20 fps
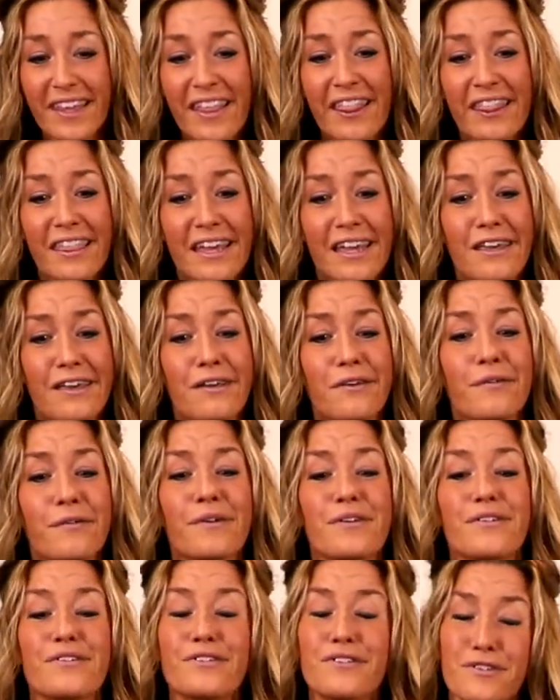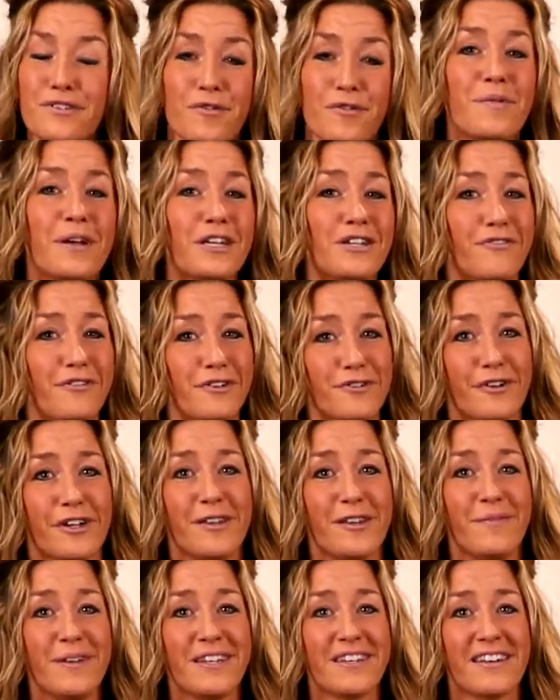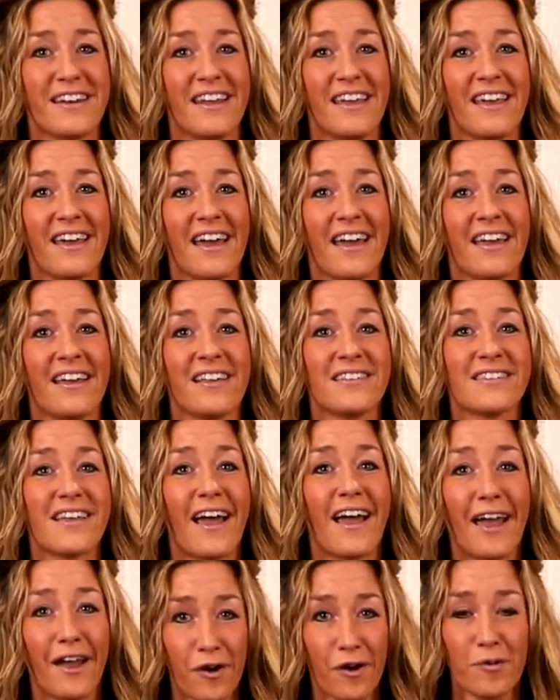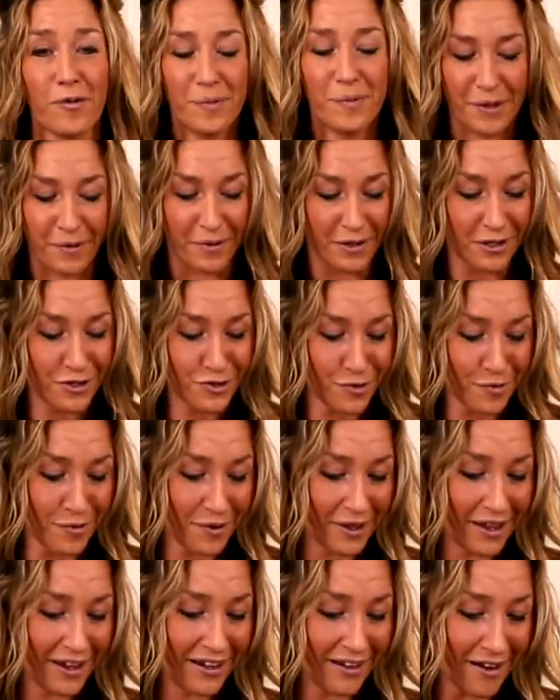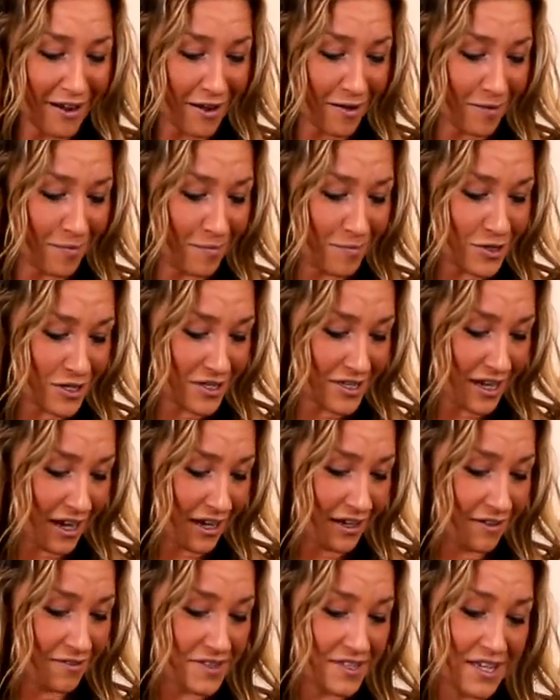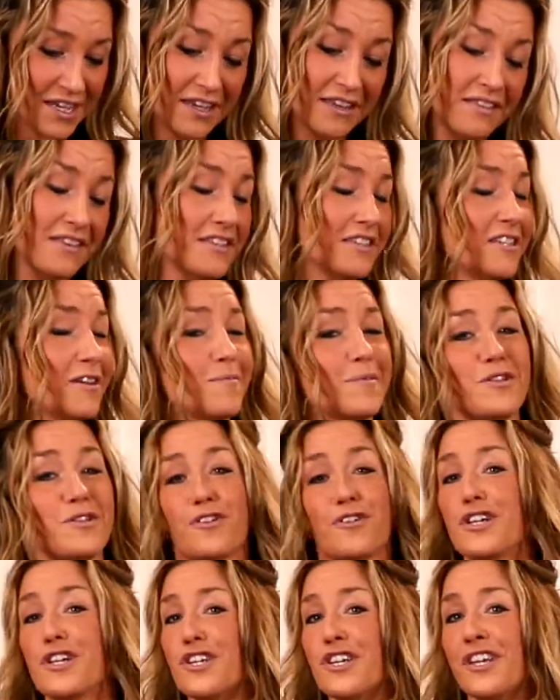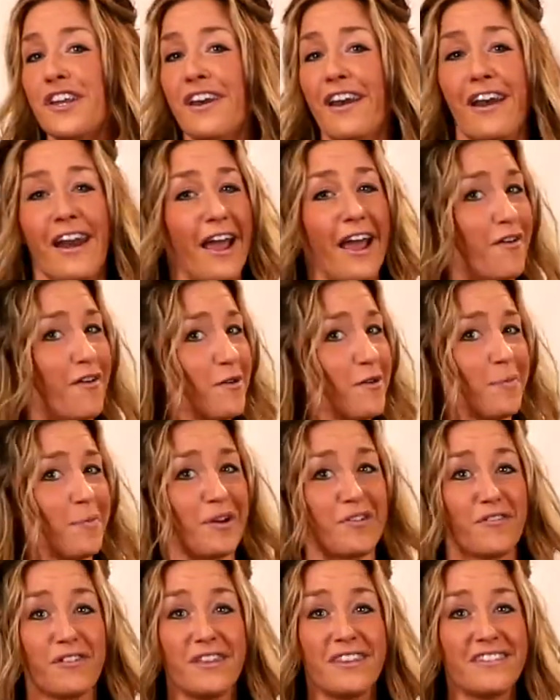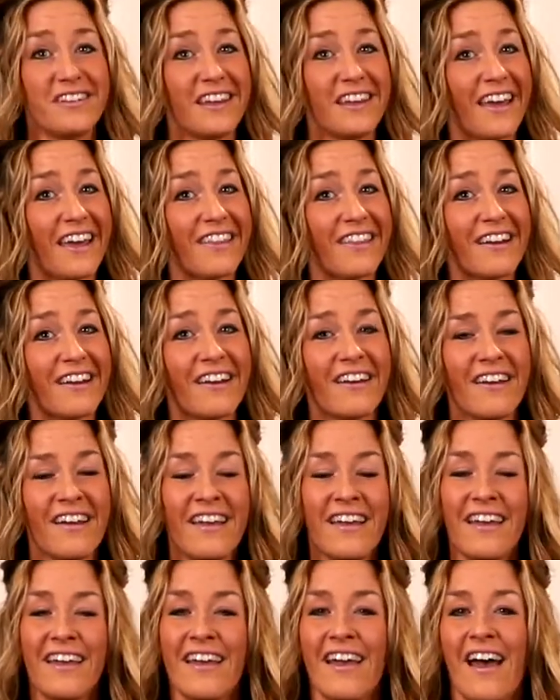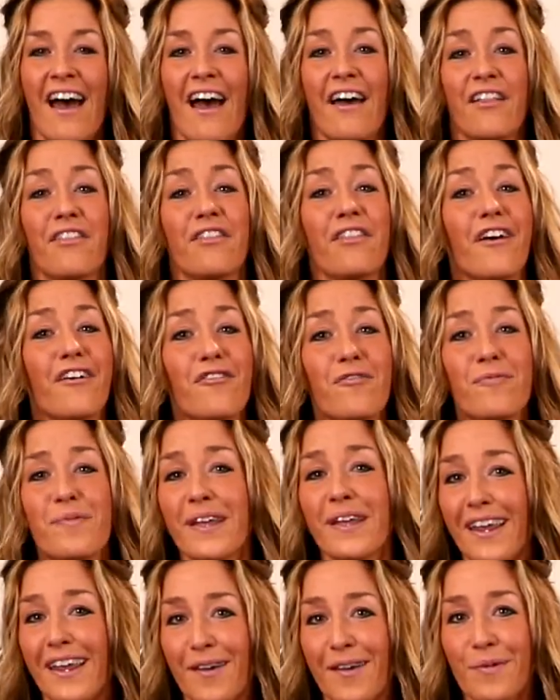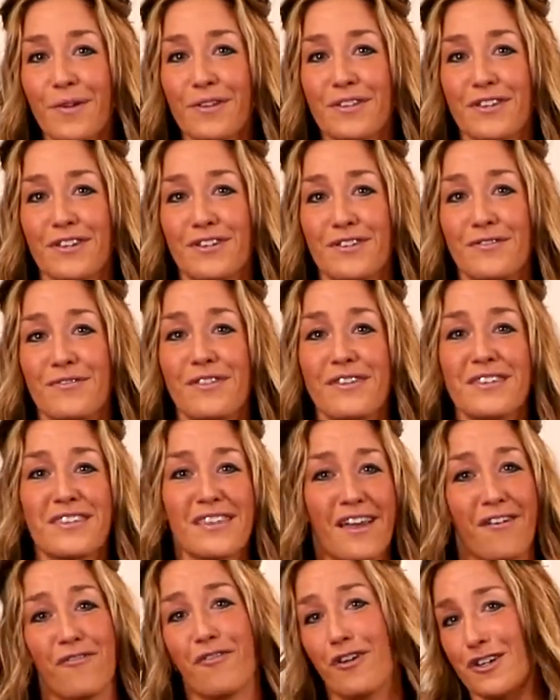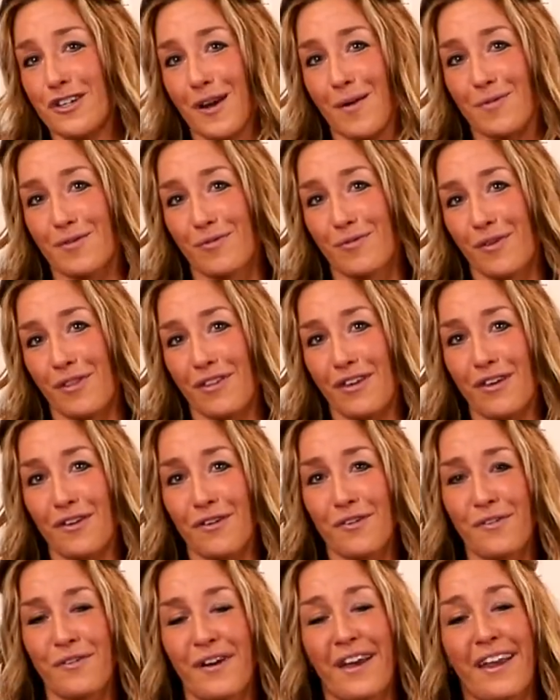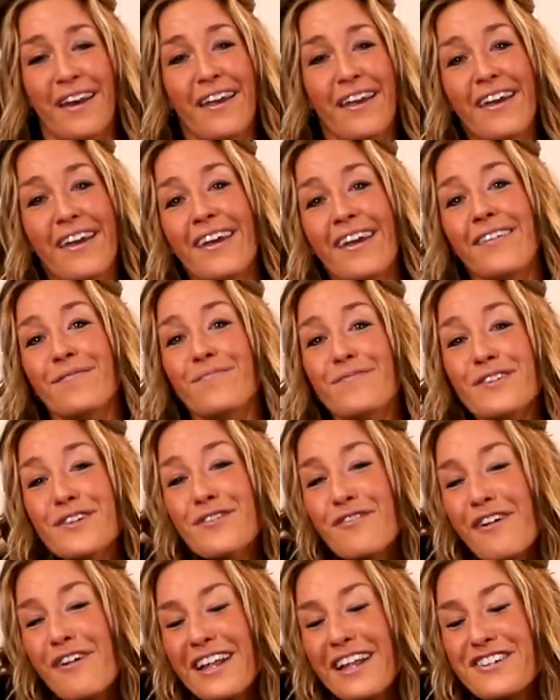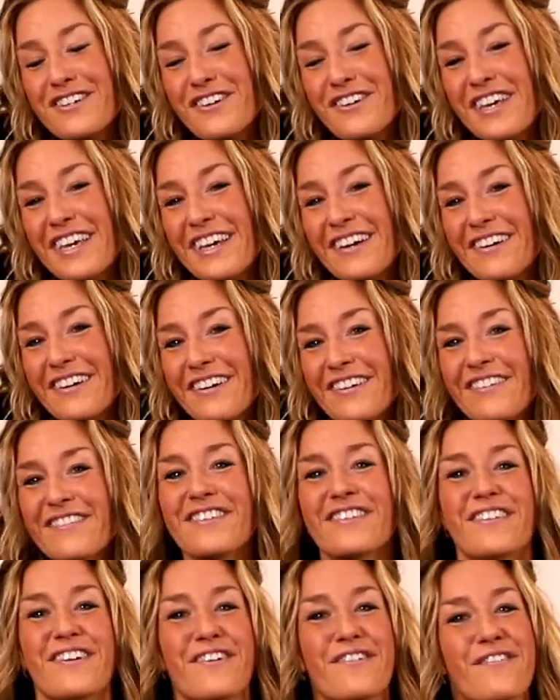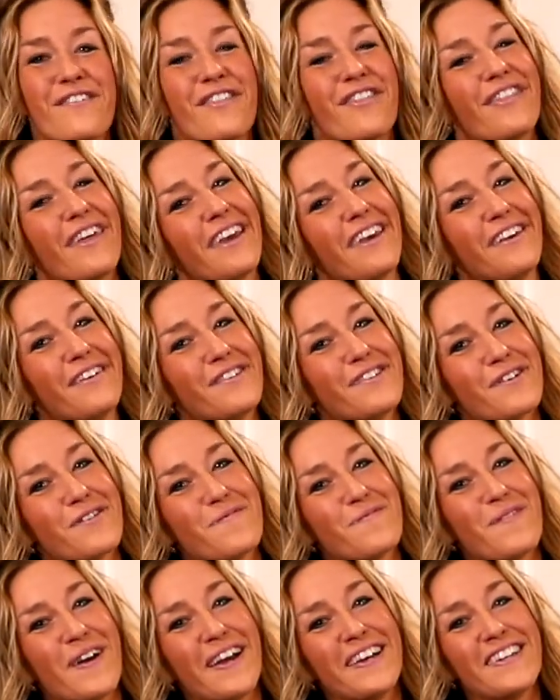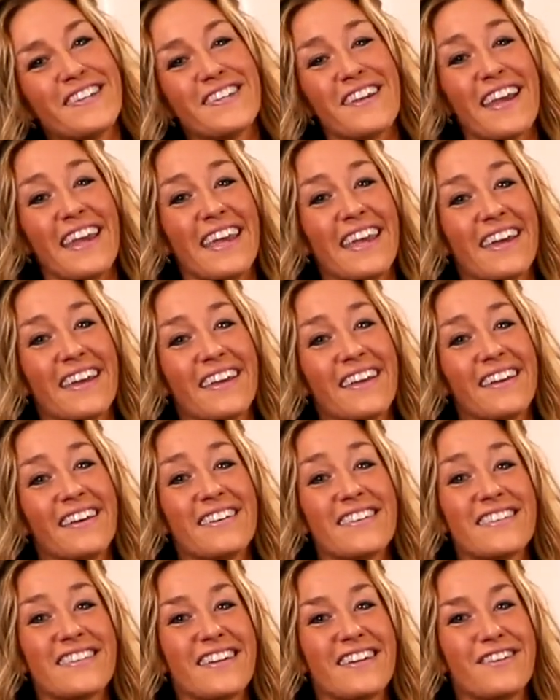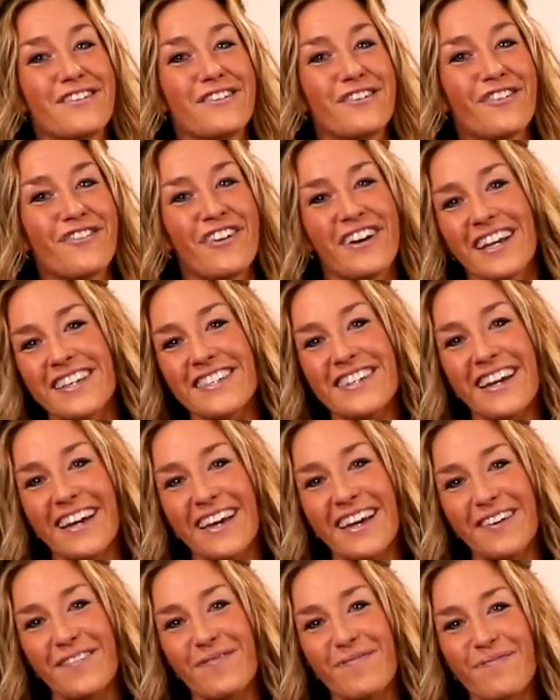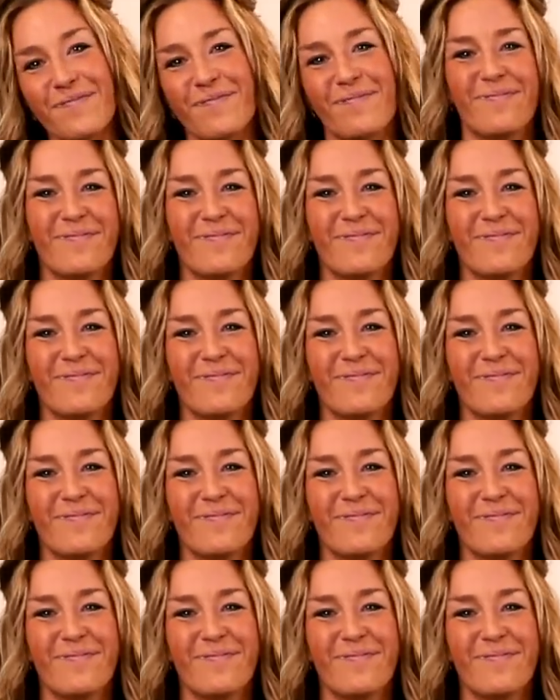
Thank you so much for joining me tonight, guys. I hope you enjoyed just kind of seeing this demonstration and how I put a wreath together. I love being able to do these live workshops with you, and I'm so glad you're here. So thank you so much, and stay tuned for next time.